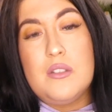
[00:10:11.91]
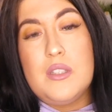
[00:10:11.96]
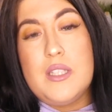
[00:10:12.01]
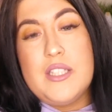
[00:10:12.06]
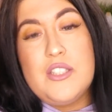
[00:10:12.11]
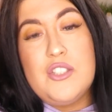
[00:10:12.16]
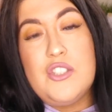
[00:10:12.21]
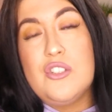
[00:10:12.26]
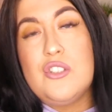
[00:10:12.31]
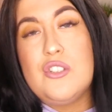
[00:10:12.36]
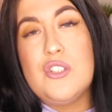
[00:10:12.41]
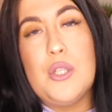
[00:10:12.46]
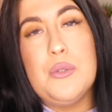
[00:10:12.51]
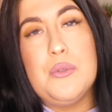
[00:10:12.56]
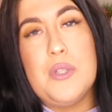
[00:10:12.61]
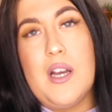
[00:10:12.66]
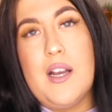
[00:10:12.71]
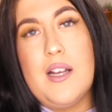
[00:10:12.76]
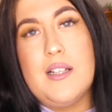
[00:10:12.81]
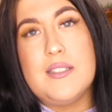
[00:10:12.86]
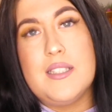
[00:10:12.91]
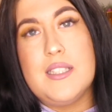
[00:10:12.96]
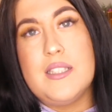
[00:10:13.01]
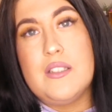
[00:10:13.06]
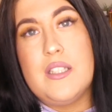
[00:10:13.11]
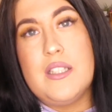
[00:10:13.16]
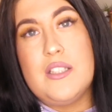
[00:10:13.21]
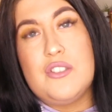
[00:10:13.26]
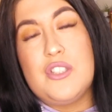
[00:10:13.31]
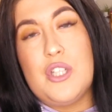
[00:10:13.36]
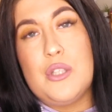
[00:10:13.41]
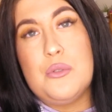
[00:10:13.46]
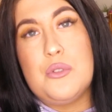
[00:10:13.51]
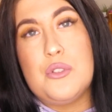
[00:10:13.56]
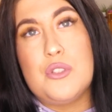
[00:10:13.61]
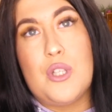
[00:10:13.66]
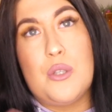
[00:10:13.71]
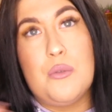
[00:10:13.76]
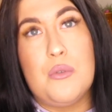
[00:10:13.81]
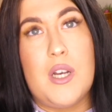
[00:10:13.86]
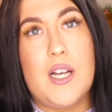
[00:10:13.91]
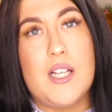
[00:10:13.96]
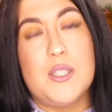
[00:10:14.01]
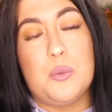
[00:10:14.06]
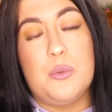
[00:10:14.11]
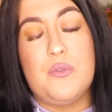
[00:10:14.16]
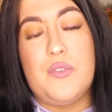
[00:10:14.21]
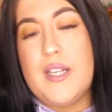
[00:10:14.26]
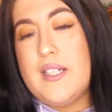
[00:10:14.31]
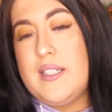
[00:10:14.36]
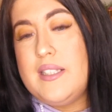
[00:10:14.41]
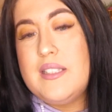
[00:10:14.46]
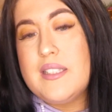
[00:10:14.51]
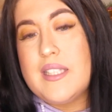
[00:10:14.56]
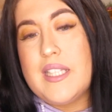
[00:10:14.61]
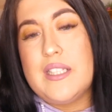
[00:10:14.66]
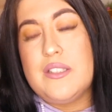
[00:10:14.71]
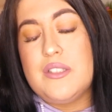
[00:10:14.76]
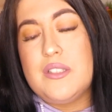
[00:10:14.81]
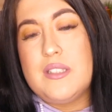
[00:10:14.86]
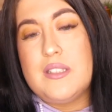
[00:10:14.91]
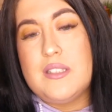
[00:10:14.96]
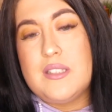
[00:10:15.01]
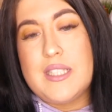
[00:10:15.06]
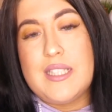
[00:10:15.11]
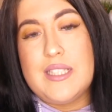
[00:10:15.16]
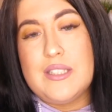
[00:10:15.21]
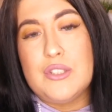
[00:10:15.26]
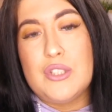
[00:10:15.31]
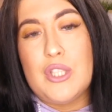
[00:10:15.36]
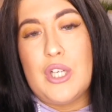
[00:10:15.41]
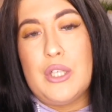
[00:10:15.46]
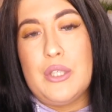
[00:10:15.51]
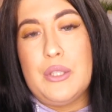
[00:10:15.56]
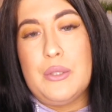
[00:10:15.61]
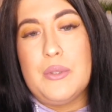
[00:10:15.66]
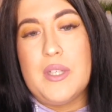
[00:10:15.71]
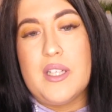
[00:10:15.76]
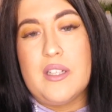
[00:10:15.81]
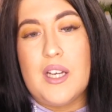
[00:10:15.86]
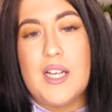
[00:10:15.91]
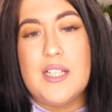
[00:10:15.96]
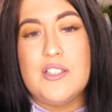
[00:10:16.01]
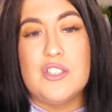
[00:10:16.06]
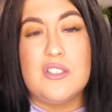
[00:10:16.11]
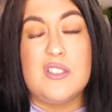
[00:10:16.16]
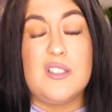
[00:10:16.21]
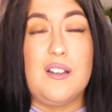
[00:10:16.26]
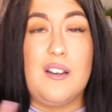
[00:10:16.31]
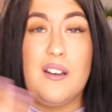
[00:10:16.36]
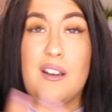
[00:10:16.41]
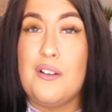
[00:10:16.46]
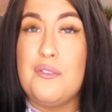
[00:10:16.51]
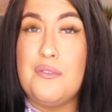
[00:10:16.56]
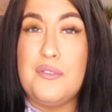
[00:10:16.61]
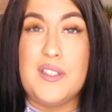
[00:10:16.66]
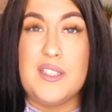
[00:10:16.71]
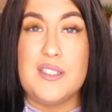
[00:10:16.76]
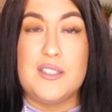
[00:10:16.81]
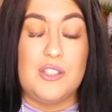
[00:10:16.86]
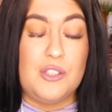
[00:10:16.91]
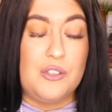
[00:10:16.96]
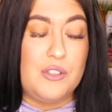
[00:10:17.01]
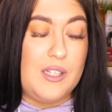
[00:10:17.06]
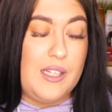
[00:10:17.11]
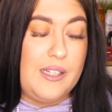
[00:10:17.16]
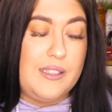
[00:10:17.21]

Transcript: It's just so nice. It, it goes so nice with any skin skin tone, and I just love this look